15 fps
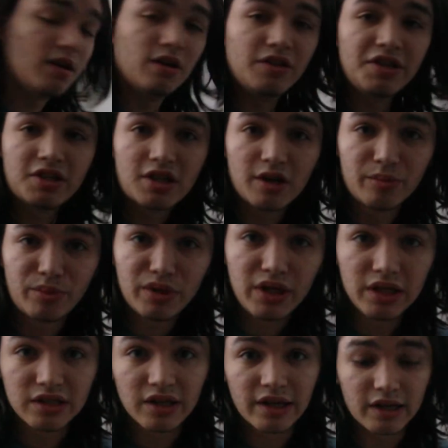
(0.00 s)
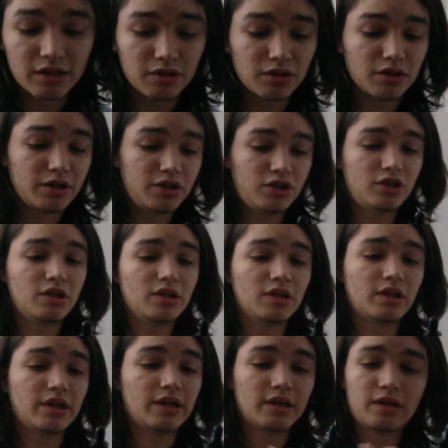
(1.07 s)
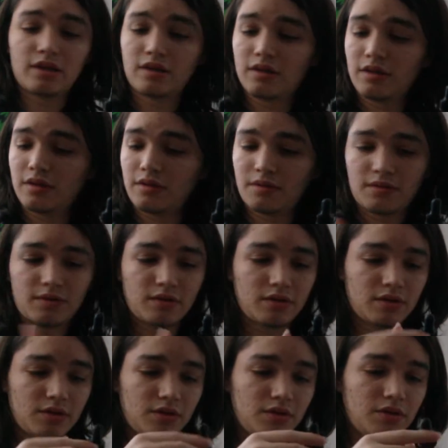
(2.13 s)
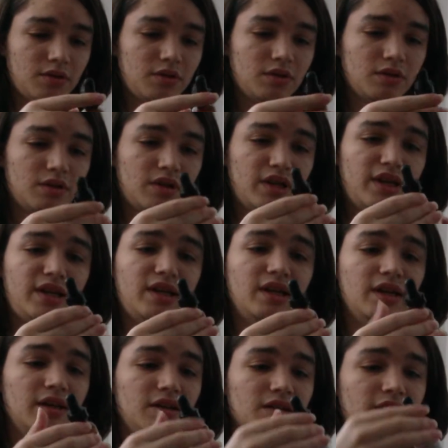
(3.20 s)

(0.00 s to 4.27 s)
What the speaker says: And this company is, like, legit, like, dang.